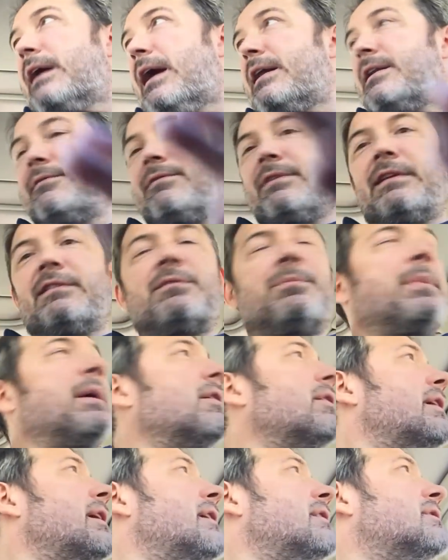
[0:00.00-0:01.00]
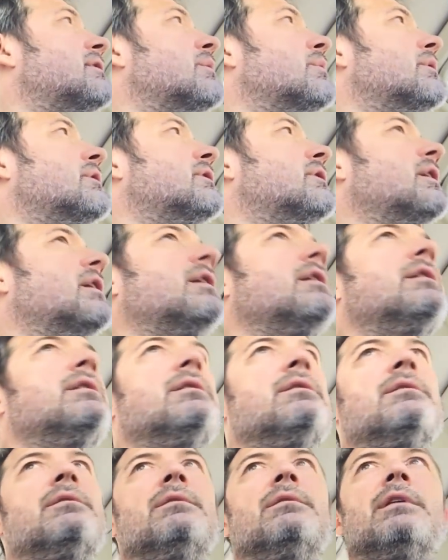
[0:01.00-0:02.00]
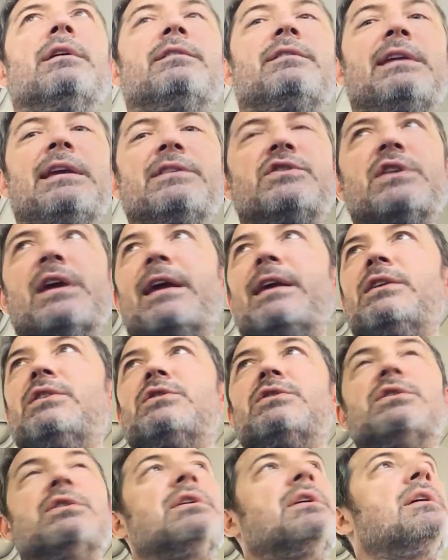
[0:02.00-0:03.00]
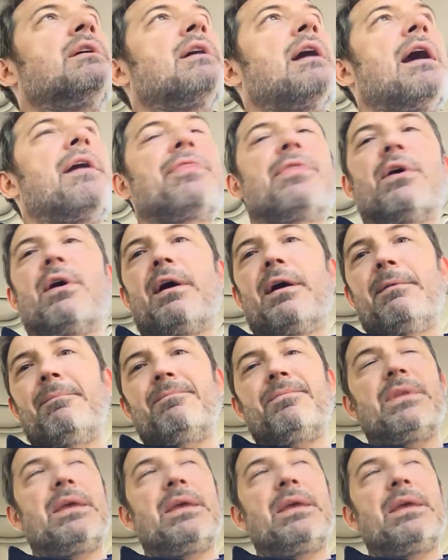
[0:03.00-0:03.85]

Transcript: kind of experience. It was a, a sea change, I thought,